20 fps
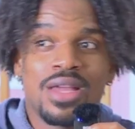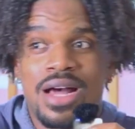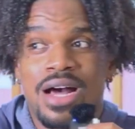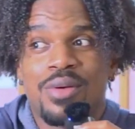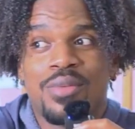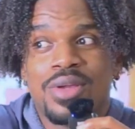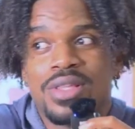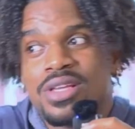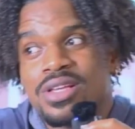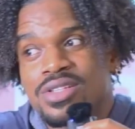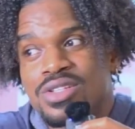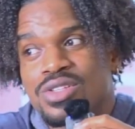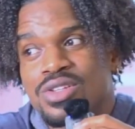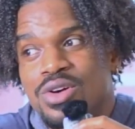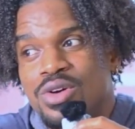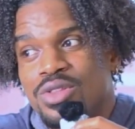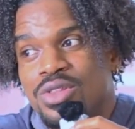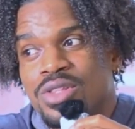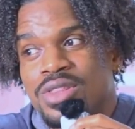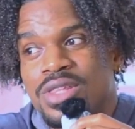And we need to
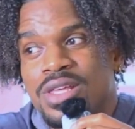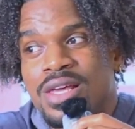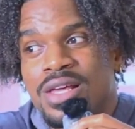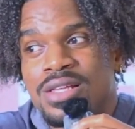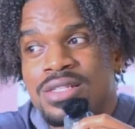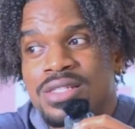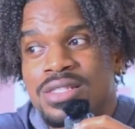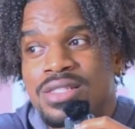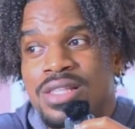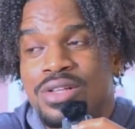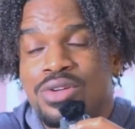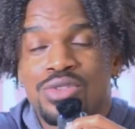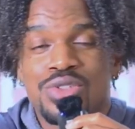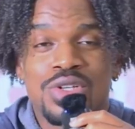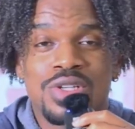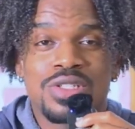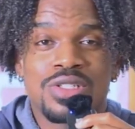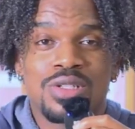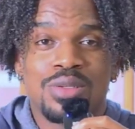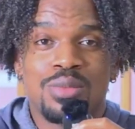know the things that are
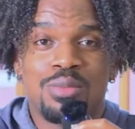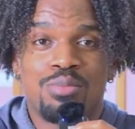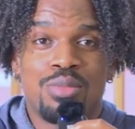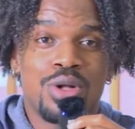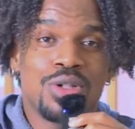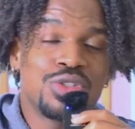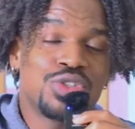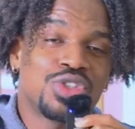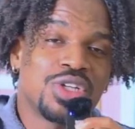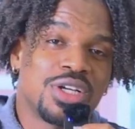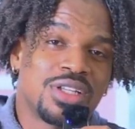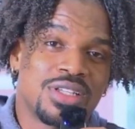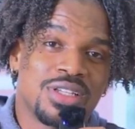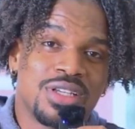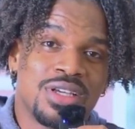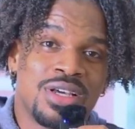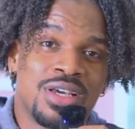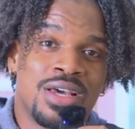just bullshit.